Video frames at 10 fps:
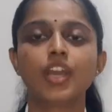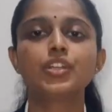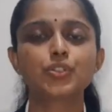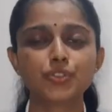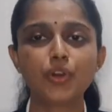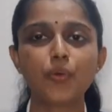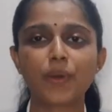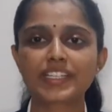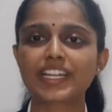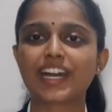To know
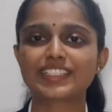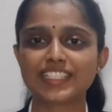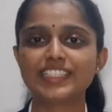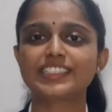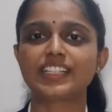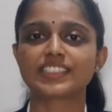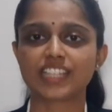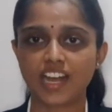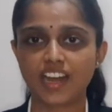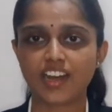what CAR T-cells
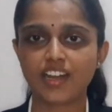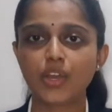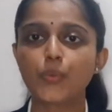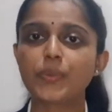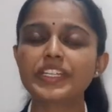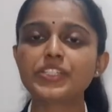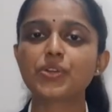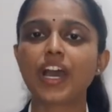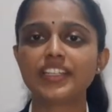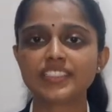are, we need
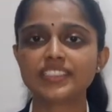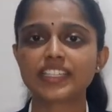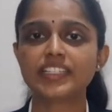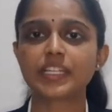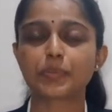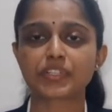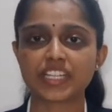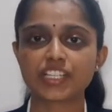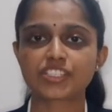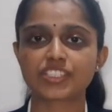to understand their
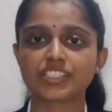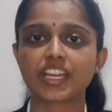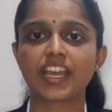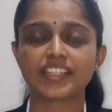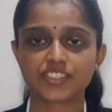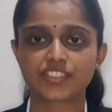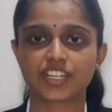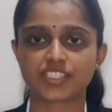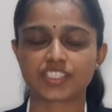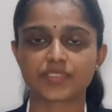production and
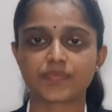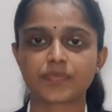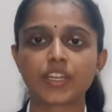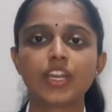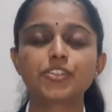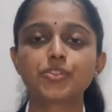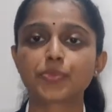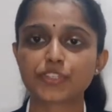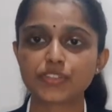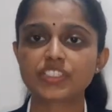structure. To
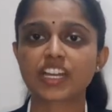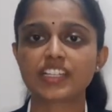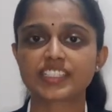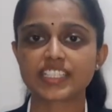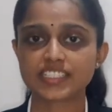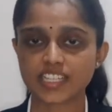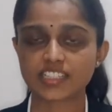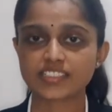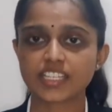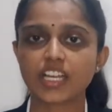produce CAR
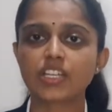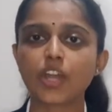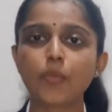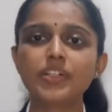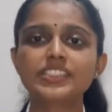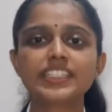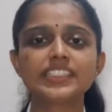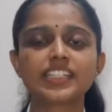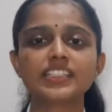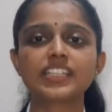T-cells, normal
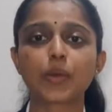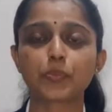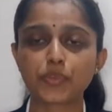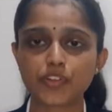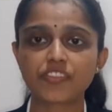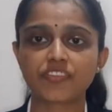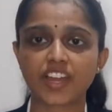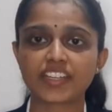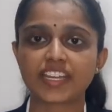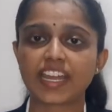T-cells are
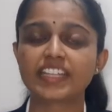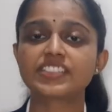purified and